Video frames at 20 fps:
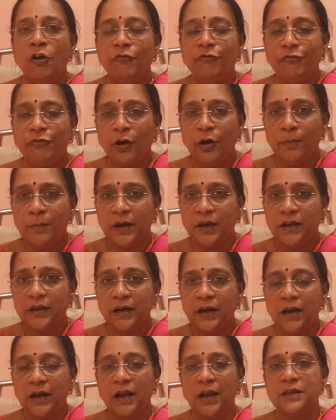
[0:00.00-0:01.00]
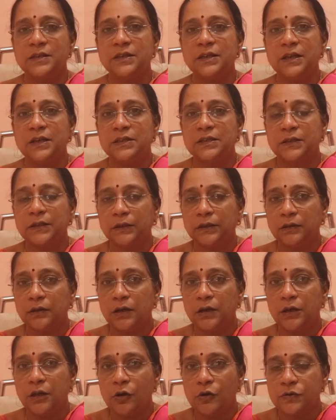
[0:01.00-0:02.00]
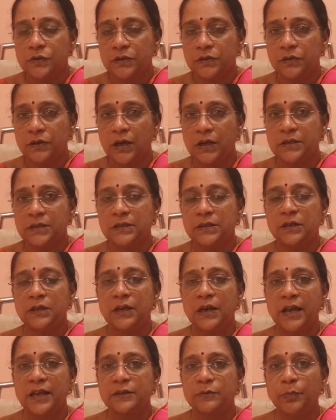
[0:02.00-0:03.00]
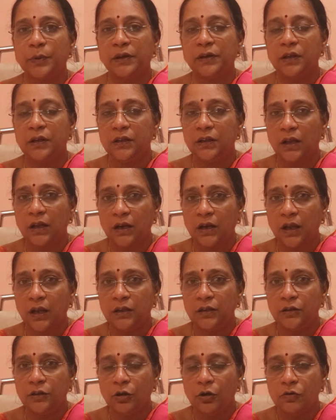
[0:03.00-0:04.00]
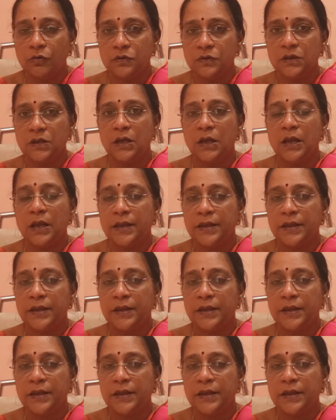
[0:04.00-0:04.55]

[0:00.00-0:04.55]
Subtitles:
For Makara Rasi, it's a 3rd house transit aspecting the 9th house.